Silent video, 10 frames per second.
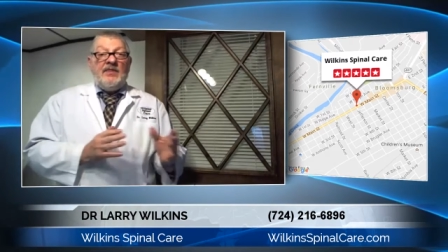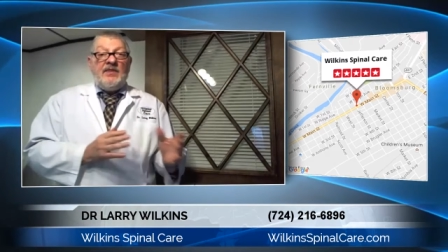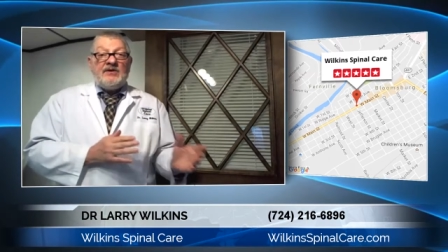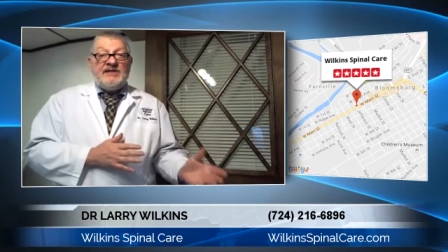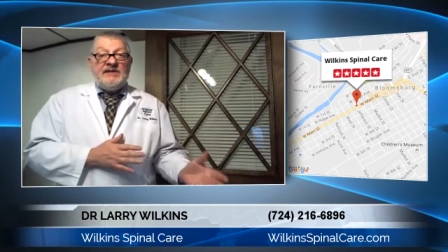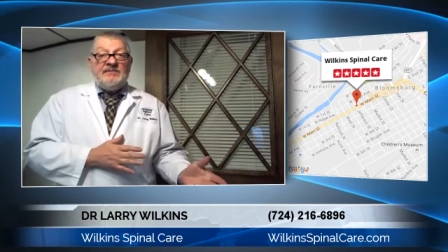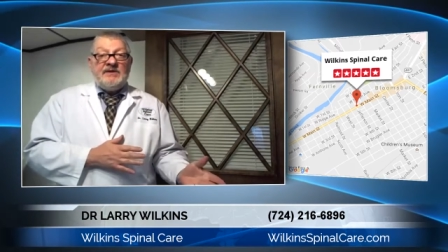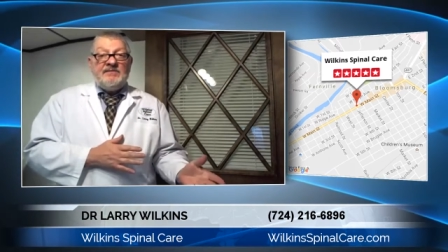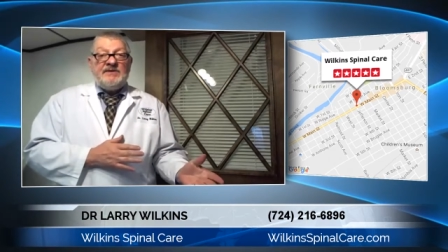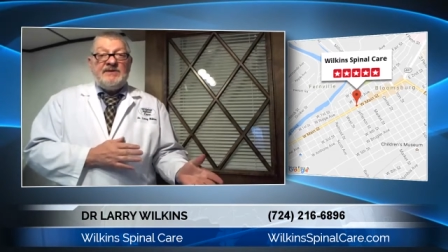Their
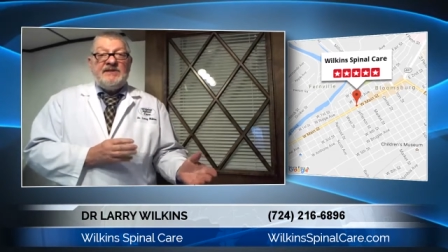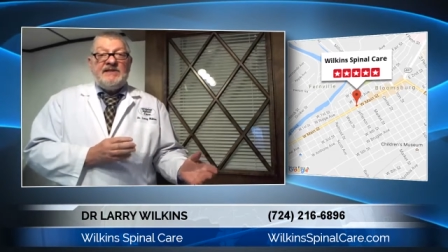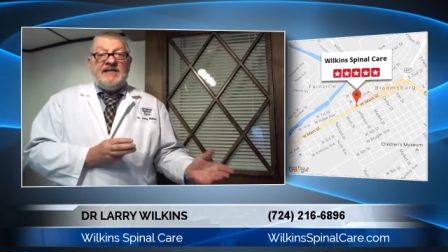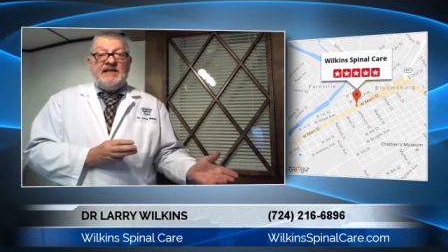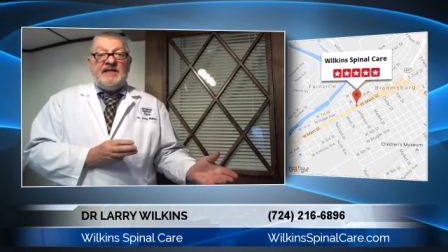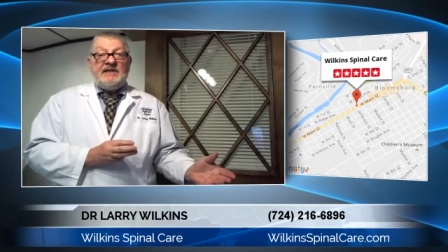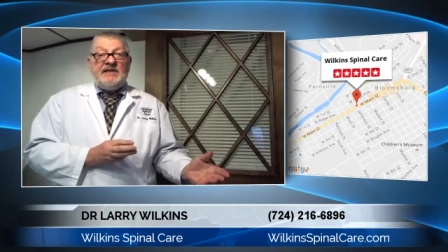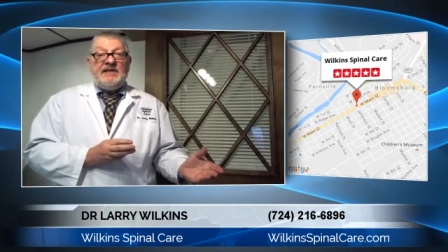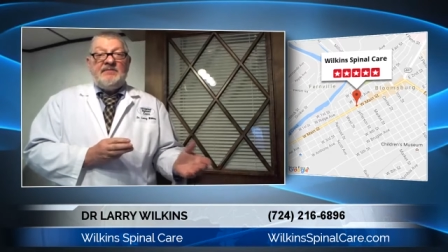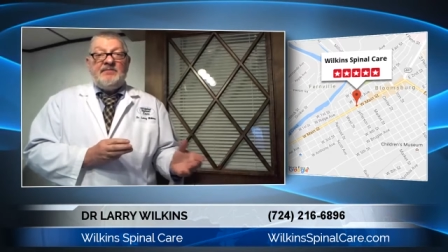symptoms, the
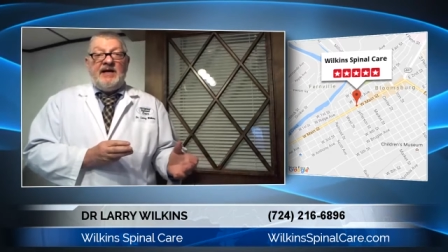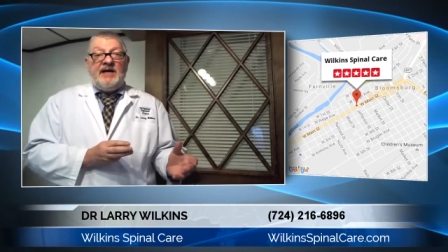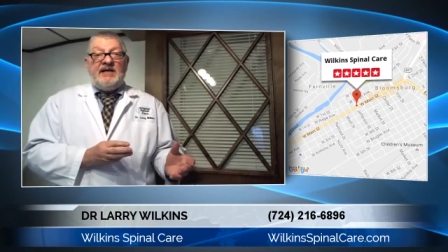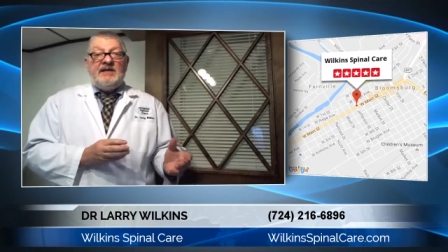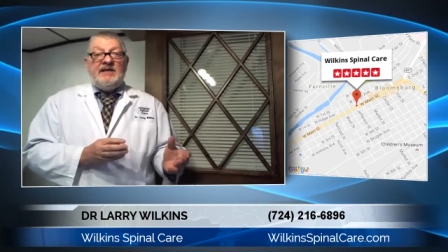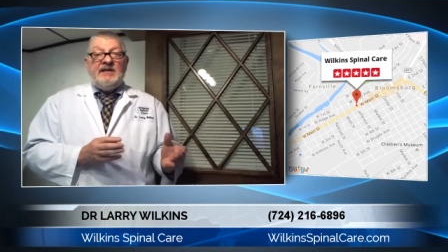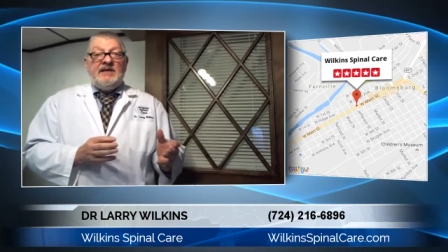tingling, pain,